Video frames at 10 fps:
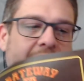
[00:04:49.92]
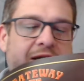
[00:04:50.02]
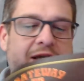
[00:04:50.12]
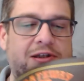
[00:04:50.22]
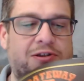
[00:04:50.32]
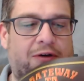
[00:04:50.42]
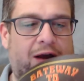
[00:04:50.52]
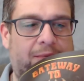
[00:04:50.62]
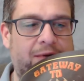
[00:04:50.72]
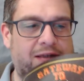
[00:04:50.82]
TSR
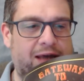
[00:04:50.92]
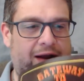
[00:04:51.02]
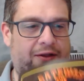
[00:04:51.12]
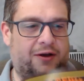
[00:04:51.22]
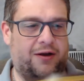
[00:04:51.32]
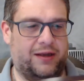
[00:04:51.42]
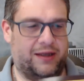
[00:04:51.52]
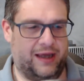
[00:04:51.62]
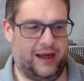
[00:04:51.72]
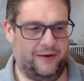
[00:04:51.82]
Hobbies Catalog,
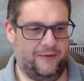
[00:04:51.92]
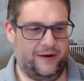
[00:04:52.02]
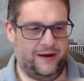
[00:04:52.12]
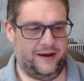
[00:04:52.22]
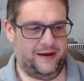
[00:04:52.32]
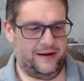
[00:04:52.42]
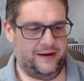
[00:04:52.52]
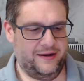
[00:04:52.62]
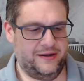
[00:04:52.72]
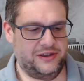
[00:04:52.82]
Gateway
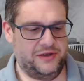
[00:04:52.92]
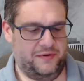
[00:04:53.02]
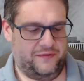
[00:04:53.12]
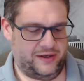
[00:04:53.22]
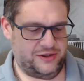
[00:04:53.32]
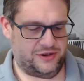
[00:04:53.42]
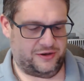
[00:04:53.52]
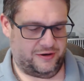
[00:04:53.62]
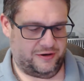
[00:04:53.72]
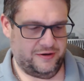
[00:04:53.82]
to
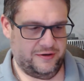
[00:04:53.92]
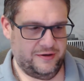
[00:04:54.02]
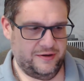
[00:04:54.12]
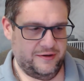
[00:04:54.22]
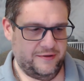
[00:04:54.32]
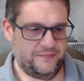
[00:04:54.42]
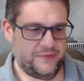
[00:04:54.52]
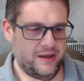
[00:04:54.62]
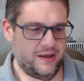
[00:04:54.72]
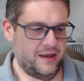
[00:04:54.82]
Adventure.
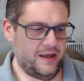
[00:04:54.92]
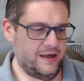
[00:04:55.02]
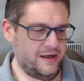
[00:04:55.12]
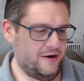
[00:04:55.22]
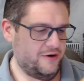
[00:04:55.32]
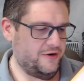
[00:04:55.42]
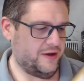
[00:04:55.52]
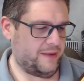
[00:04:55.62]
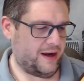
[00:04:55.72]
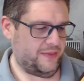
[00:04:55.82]
In here, you
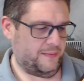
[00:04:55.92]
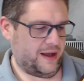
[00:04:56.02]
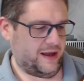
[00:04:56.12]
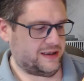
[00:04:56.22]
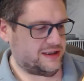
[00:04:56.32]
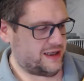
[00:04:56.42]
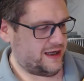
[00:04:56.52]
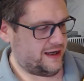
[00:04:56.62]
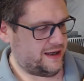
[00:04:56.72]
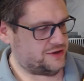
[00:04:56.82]
could buy the box
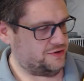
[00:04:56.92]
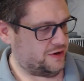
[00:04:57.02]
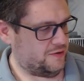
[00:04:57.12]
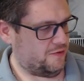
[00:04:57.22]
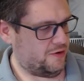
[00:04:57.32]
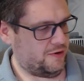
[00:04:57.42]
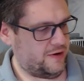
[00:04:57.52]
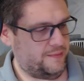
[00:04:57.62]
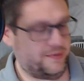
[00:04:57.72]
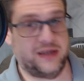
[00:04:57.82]
sets, you can order
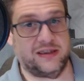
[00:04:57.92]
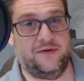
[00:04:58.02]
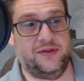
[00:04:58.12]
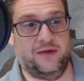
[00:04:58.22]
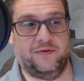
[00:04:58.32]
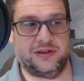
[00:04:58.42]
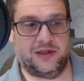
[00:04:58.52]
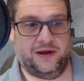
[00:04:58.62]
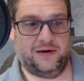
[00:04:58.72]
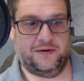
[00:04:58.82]
it, because everything was
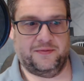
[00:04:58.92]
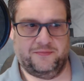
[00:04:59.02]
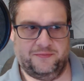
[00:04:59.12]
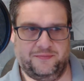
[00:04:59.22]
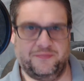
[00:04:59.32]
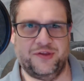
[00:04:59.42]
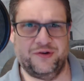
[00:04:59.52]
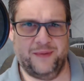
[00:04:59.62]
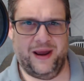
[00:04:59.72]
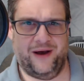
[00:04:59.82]
done through
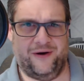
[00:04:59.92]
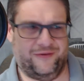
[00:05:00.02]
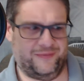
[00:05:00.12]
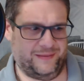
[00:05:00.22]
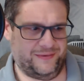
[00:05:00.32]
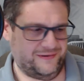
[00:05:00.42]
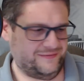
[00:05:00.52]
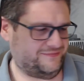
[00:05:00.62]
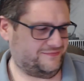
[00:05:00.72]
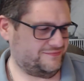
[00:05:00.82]
the mail, remember?
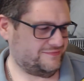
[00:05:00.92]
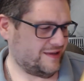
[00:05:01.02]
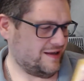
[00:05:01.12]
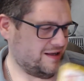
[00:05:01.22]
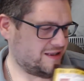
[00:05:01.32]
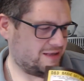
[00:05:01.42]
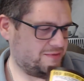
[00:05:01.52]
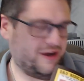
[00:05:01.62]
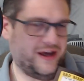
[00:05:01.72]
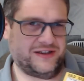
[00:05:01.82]
Some of
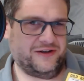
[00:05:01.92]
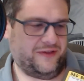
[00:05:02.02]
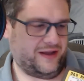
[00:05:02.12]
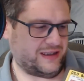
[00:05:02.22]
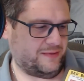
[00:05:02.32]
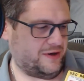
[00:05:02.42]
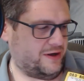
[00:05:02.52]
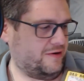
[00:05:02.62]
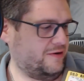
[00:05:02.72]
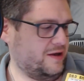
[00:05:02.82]
you guys know that, some of you don't.